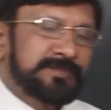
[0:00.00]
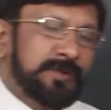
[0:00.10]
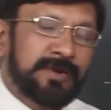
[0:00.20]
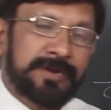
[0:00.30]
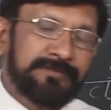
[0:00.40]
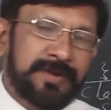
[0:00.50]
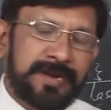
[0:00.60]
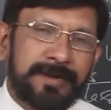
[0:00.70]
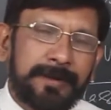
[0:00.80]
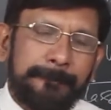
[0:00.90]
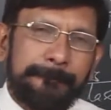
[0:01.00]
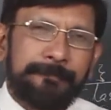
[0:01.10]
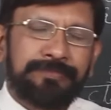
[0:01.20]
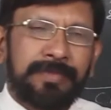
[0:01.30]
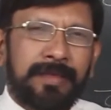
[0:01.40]
somewhat different.
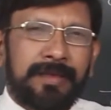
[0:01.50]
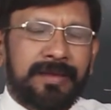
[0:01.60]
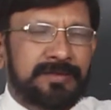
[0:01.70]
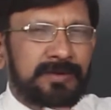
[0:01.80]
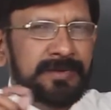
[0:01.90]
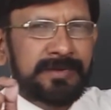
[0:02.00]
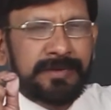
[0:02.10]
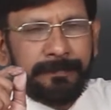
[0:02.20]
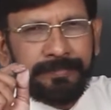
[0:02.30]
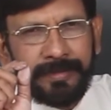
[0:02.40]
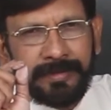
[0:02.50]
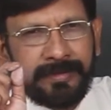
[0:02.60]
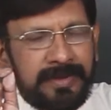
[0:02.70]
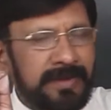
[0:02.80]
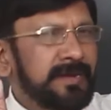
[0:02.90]
Actually,
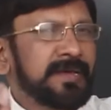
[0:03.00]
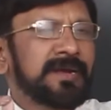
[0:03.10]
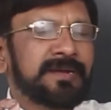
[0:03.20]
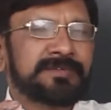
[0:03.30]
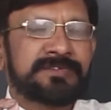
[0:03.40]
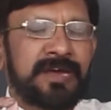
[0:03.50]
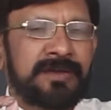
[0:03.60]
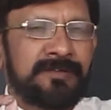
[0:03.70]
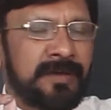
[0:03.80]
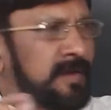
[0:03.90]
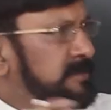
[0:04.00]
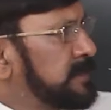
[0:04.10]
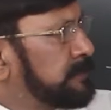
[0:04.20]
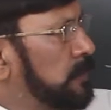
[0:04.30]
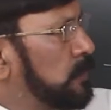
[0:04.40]
in inheritance concept